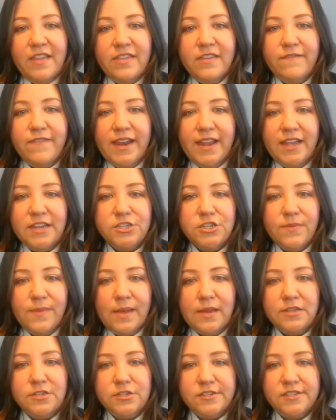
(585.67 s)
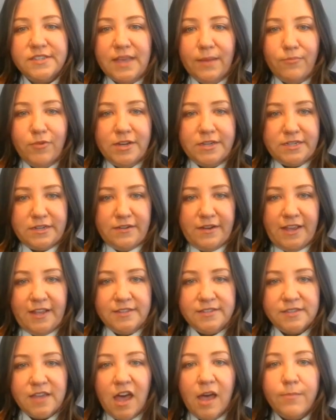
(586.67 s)
The financial manager's separate
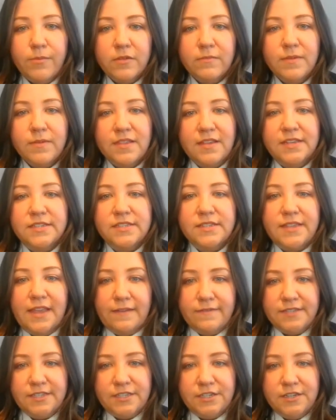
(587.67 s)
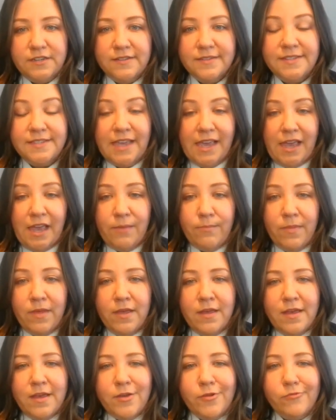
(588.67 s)
duties, coupled with his theft scheme,
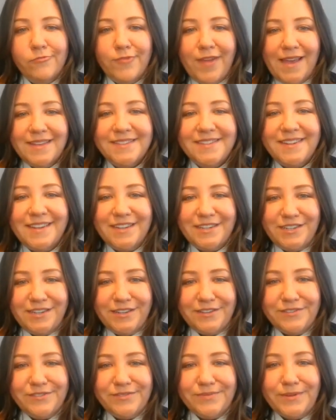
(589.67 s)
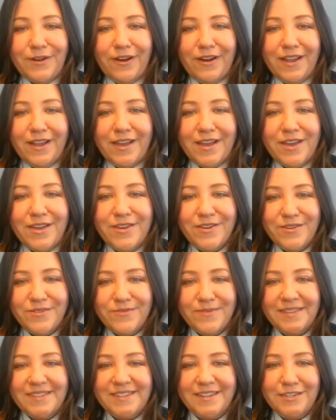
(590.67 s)
raised issues regarding
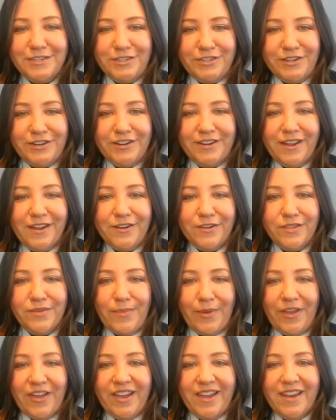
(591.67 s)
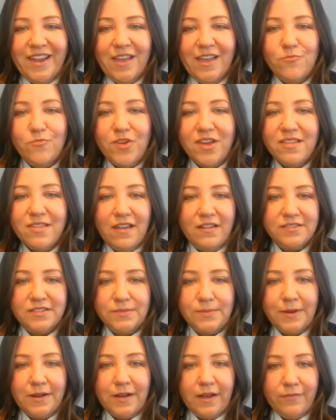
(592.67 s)
who was an insured under the bond and what
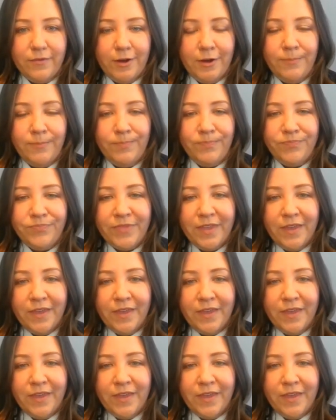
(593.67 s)
losses were covered.